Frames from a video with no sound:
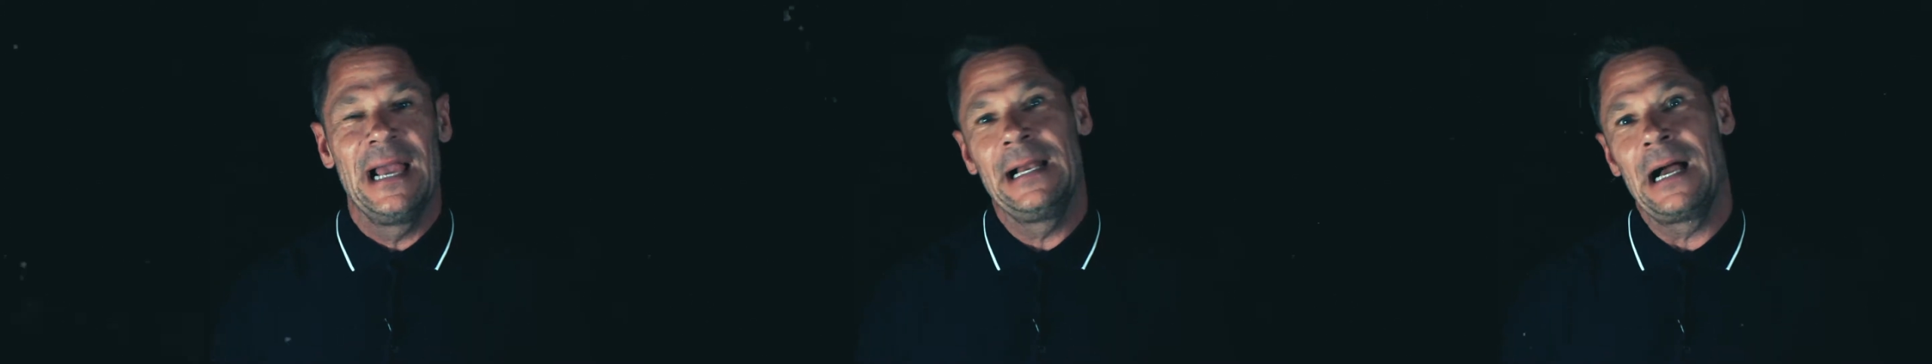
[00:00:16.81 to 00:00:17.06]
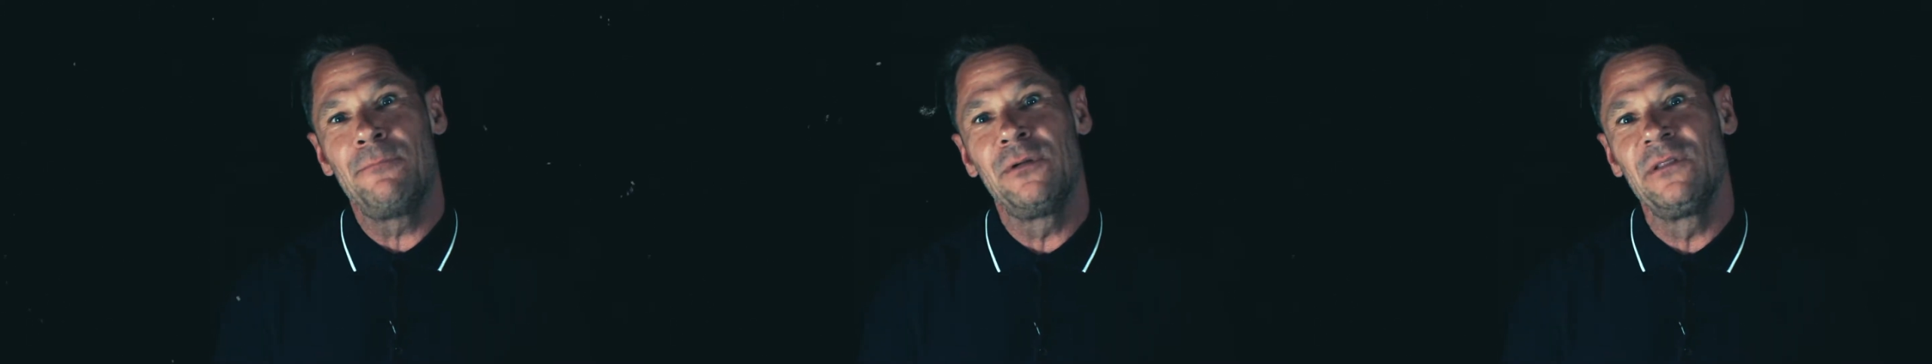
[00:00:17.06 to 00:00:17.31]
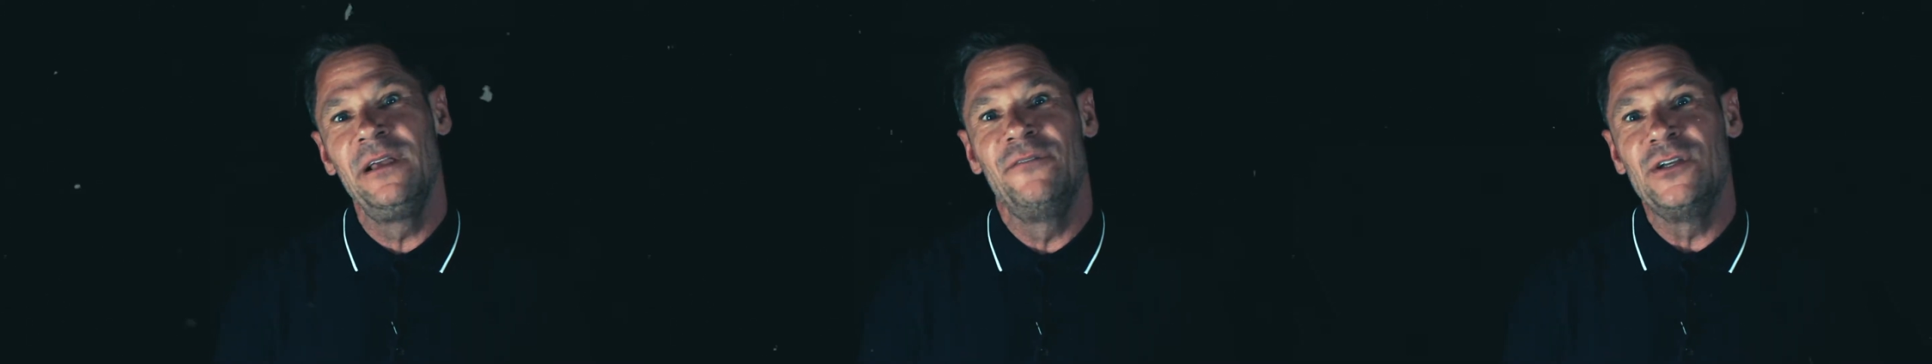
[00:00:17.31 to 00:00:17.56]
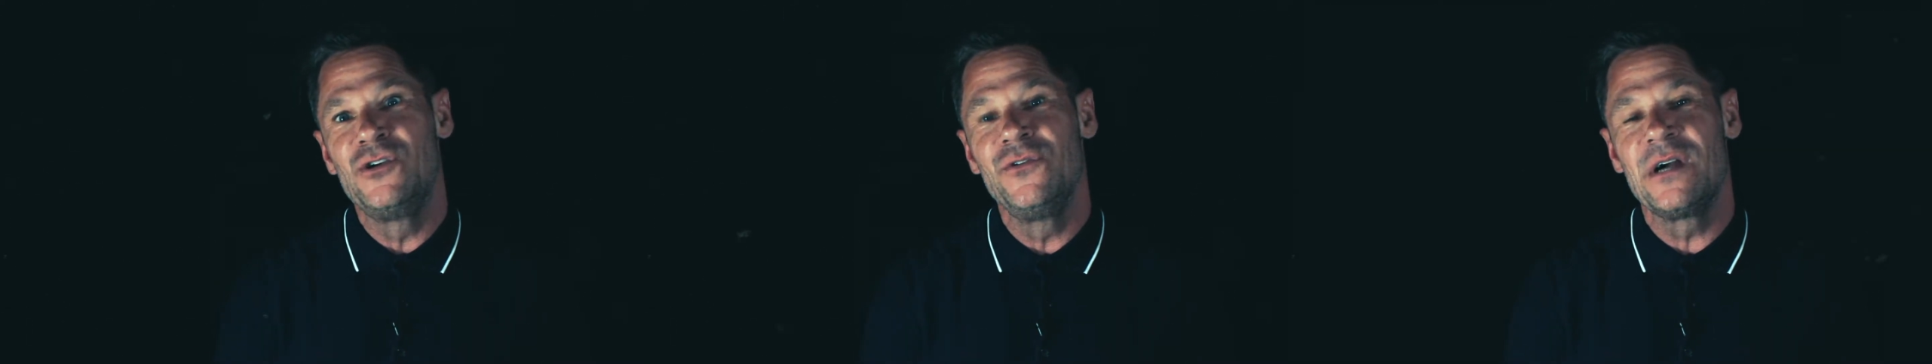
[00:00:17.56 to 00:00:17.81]
and I
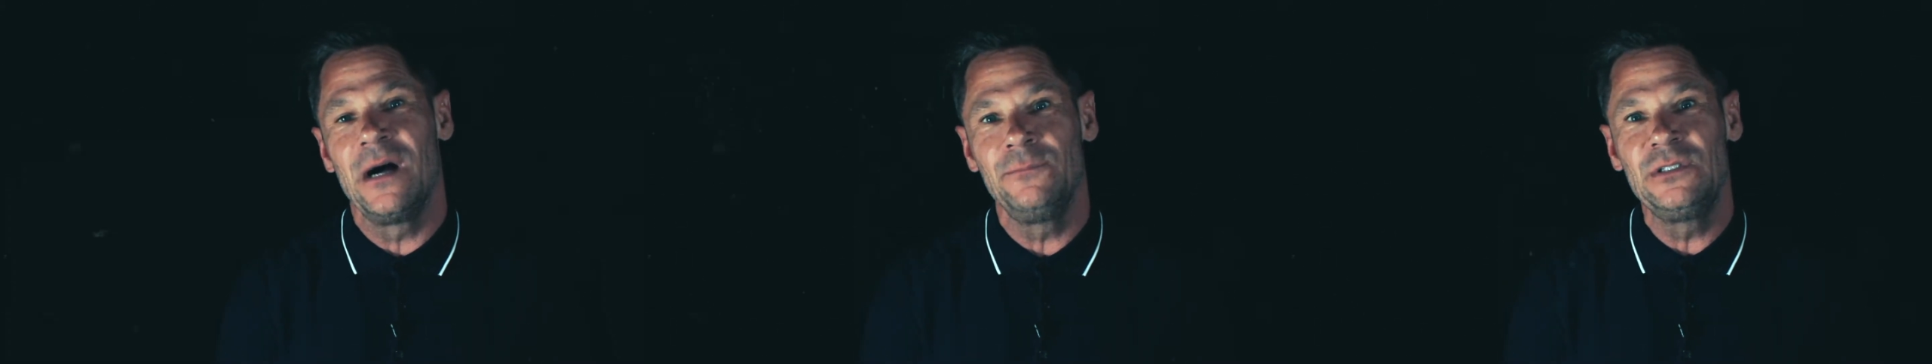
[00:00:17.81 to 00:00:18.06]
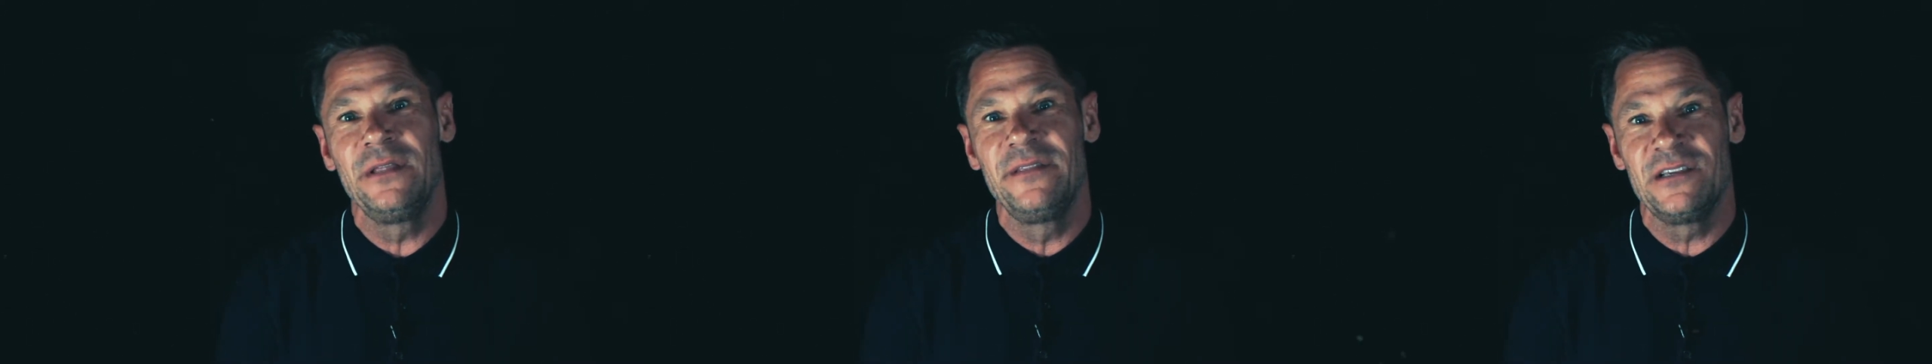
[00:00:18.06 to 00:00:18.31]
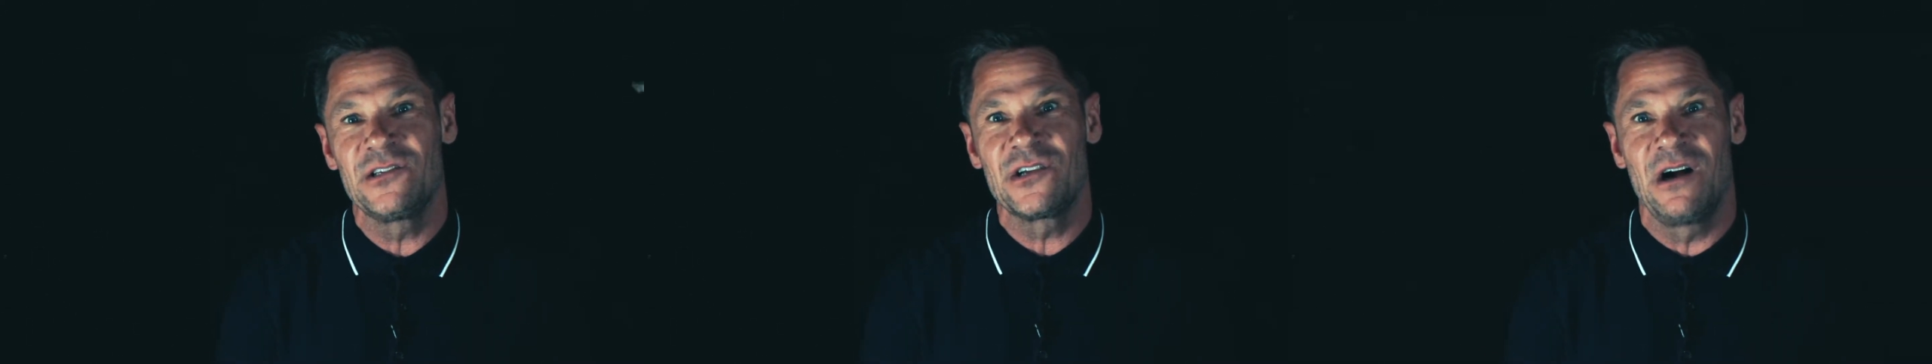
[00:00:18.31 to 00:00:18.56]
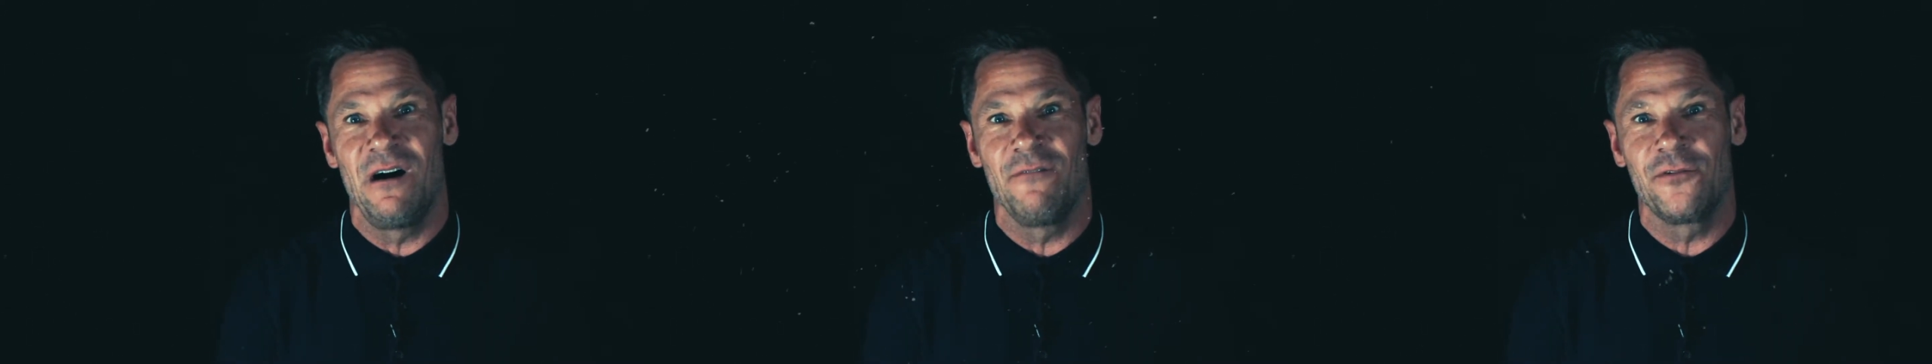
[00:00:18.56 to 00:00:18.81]
believe as you come to this
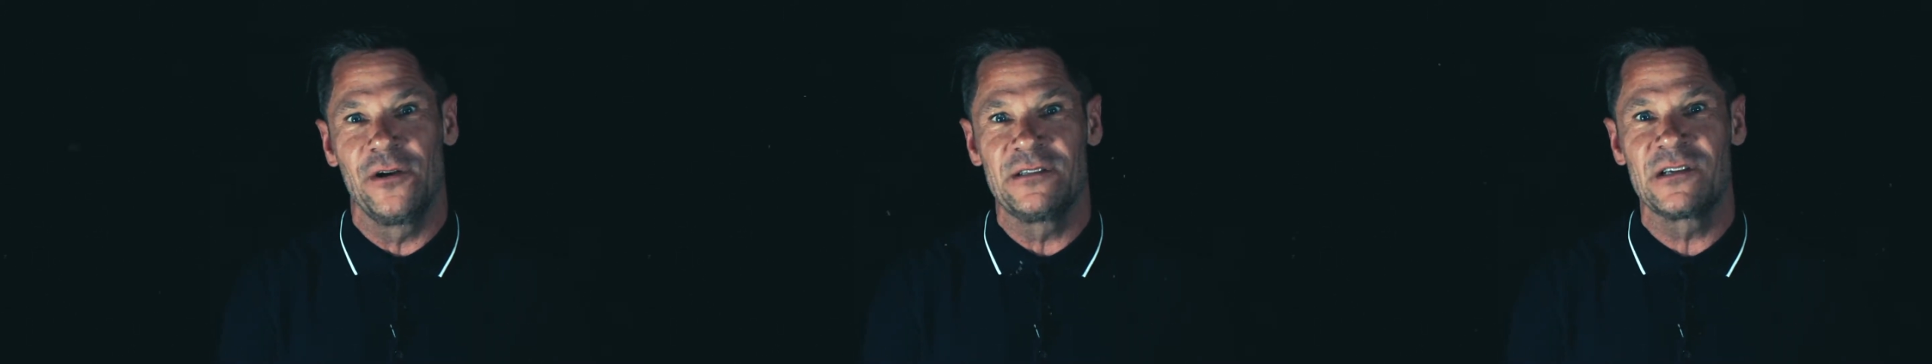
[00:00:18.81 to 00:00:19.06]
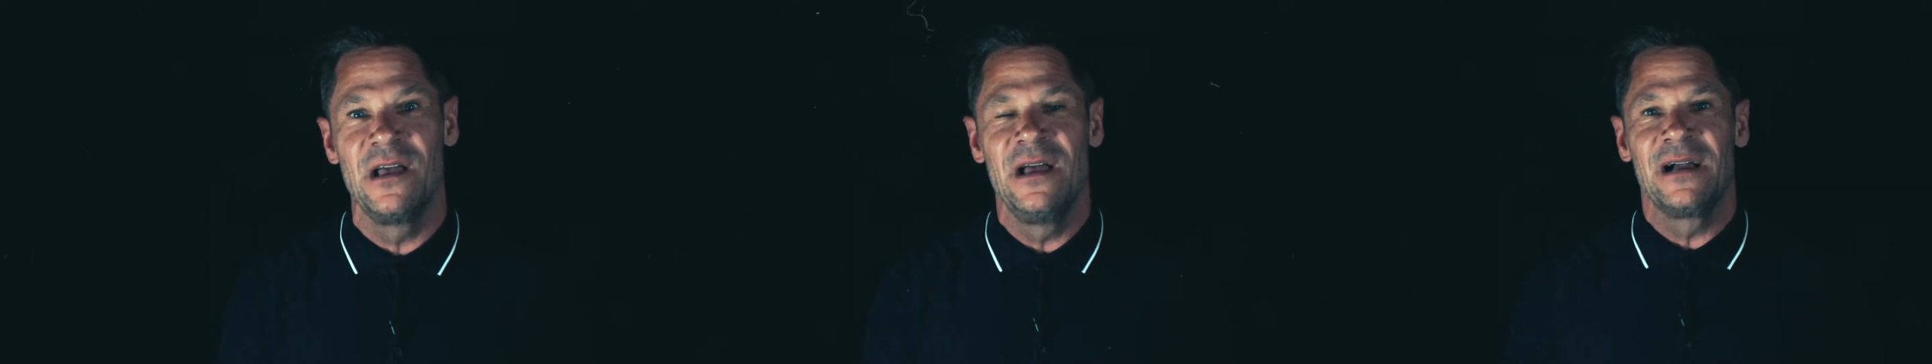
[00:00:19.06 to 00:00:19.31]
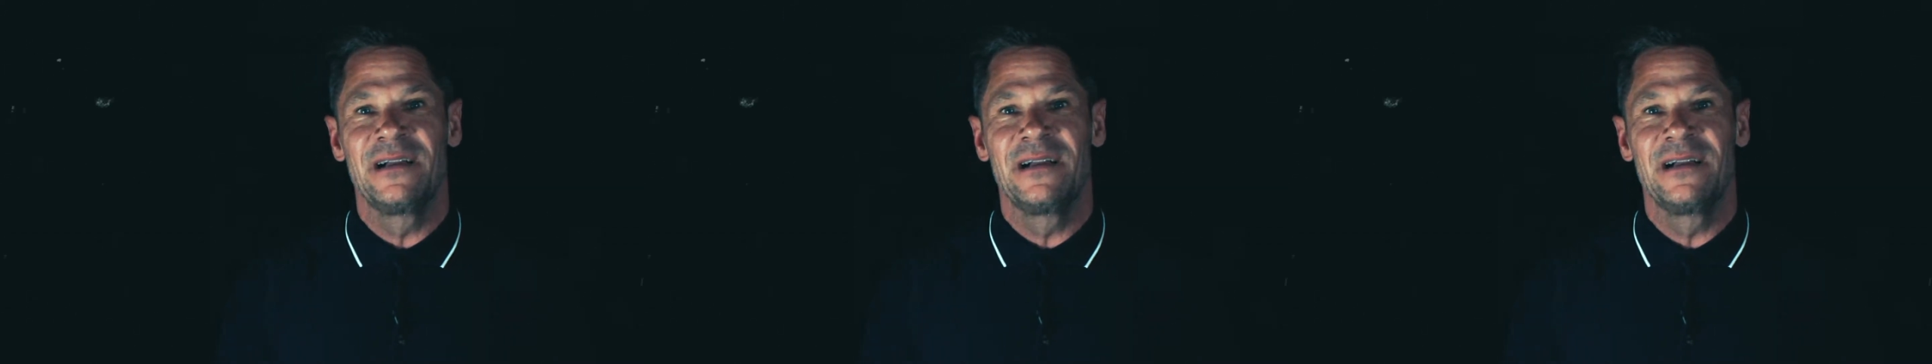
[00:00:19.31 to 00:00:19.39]
conference,